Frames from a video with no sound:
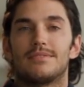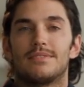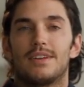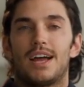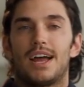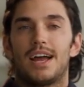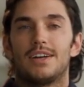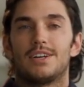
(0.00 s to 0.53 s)

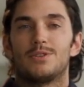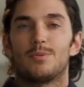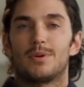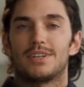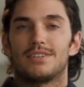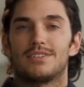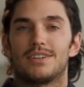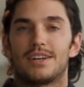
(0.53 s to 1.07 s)
Hack
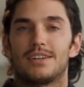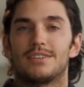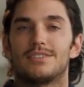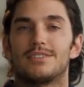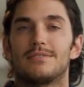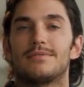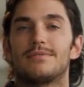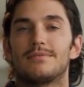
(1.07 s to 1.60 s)

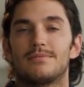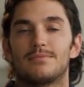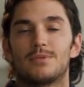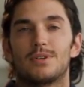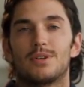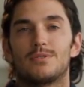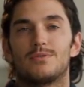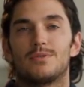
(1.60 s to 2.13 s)
26.
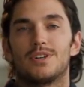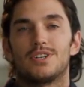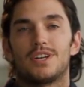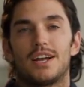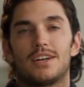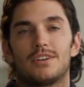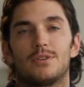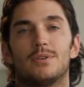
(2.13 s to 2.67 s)
For your fridge
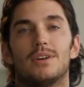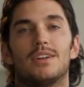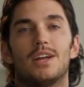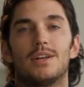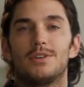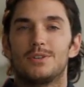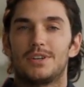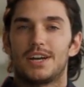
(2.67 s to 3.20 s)
handle and
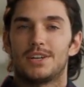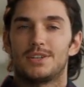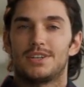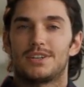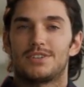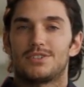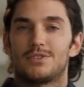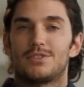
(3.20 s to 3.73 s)
other
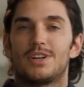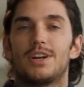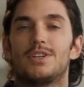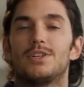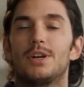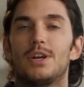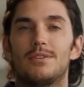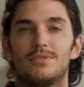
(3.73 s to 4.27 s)
areas you
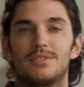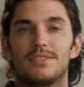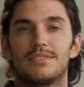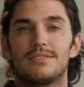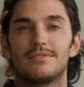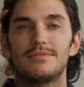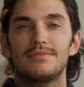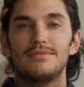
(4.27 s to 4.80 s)
touch
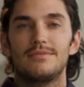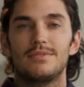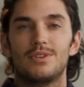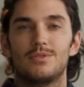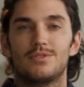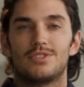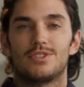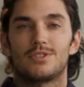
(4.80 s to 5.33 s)
often,
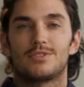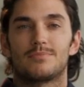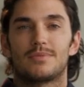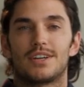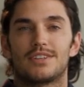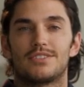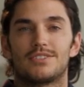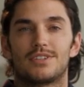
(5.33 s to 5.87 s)
use
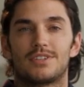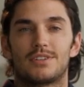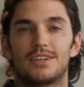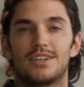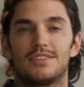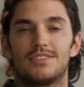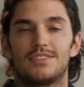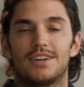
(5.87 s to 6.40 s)
toothpaste to
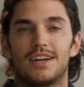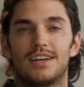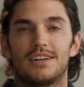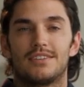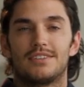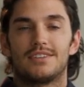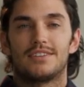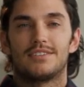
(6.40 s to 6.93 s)
clean
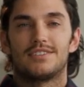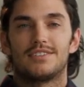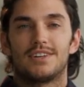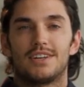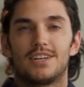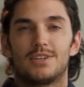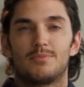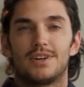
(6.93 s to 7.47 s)
stains and
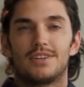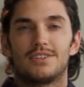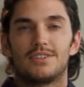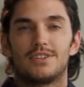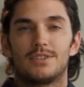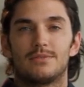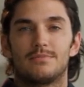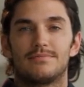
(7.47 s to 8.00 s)
sticky
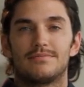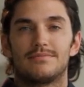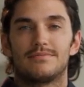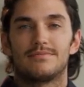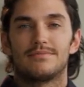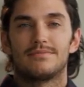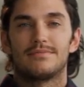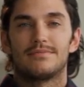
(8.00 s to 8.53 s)
residue.
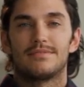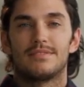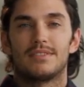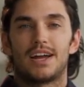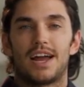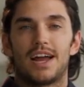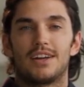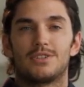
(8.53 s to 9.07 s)

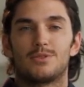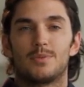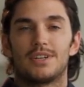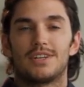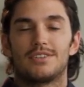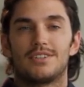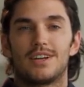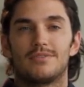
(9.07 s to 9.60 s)
Hack
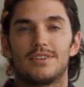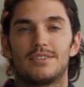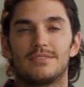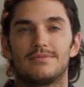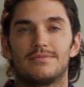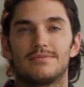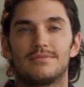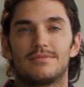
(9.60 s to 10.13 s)
27.
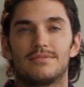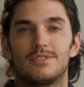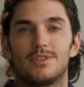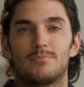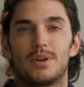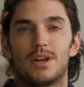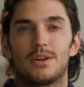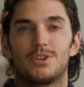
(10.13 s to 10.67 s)
To
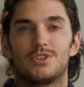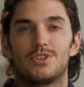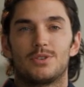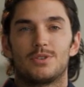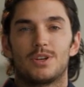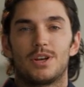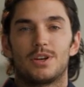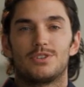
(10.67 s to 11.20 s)
polish
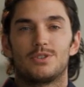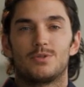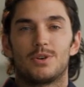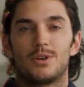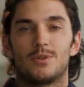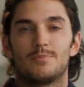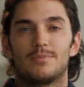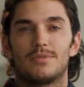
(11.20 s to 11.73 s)
your car's
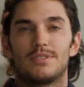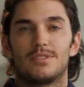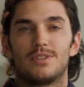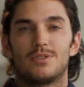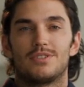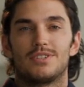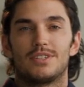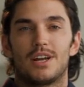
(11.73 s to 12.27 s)
chrome,
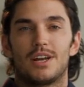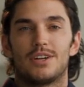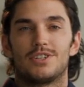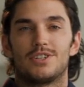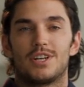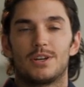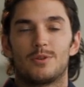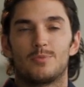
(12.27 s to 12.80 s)
use
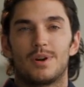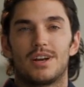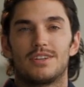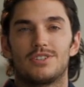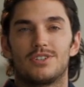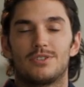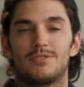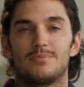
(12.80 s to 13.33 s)
non-gel
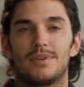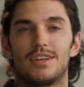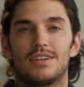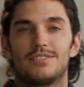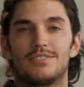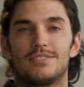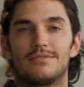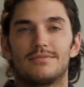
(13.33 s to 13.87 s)
white
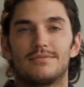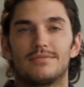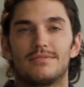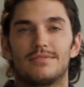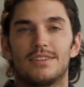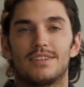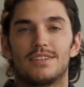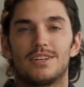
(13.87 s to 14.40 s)
toothpaste.
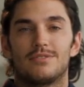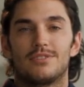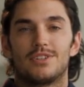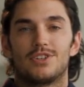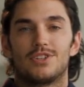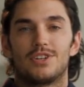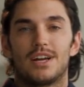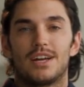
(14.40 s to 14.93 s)
It gives a
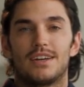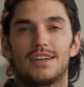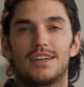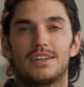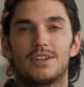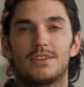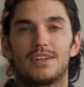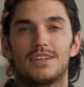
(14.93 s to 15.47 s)

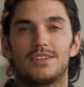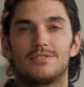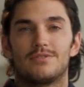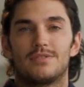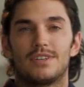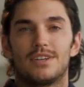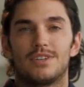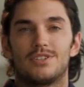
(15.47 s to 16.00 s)
shiny, clean
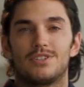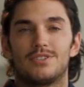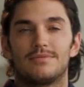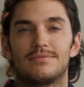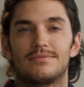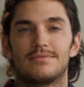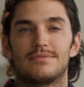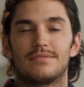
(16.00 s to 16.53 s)
finish.
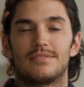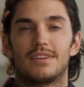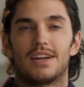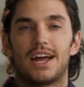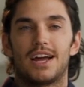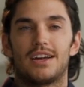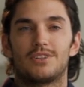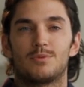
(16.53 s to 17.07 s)

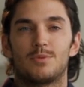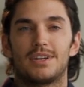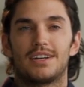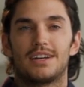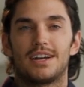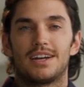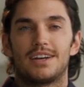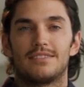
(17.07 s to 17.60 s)
Hack
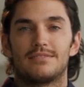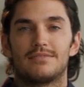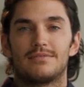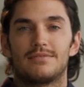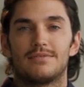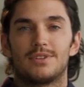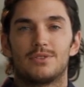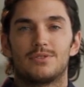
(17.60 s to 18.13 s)
28.
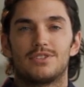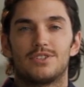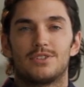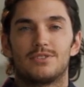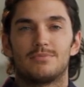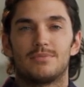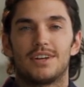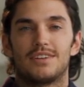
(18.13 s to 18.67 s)
Use
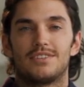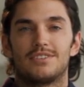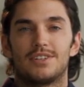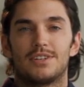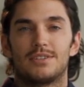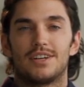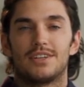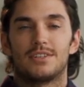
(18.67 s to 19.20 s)
toothpaste to
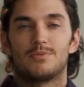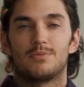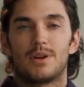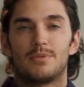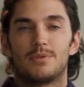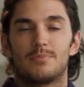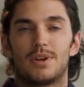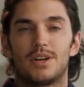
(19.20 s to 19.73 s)
clean the
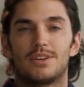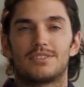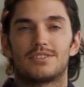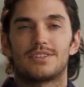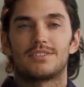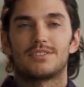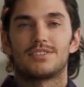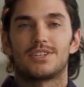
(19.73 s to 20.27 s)
rubber
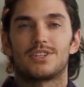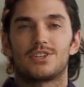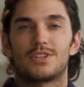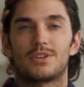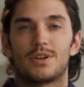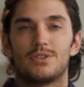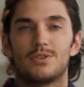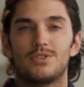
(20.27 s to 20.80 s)
parts and
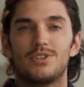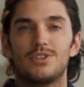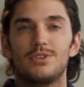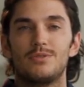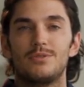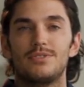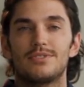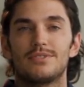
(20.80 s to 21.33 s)
stitching on your
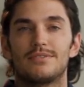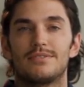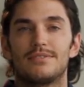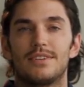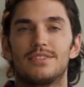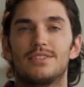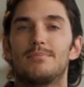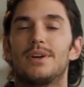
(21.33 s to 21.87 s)
shoes,
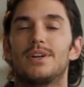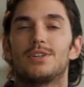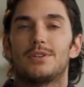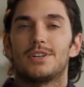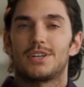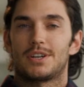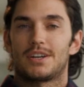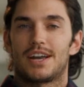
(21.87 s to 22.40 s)

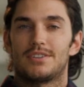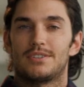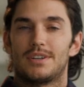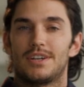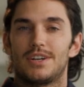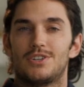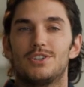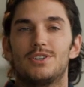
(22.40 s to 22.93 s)
especially on
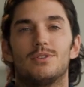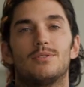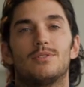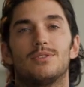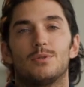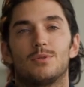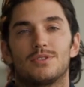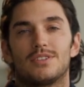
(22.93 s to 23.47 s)
athletic
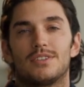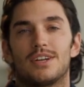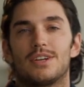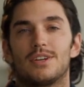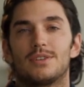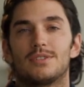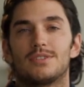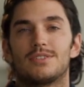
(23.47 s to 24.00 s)
shoes or
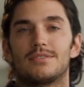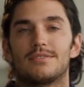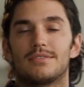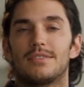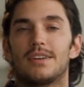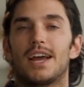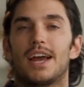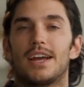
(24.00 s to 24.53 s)
sneakers.
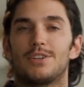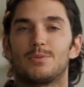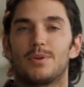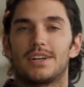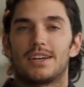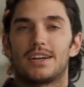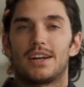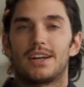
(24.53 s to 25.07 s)
Hack
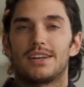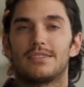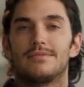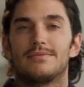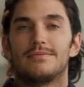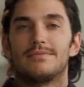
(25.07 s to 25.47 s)
29.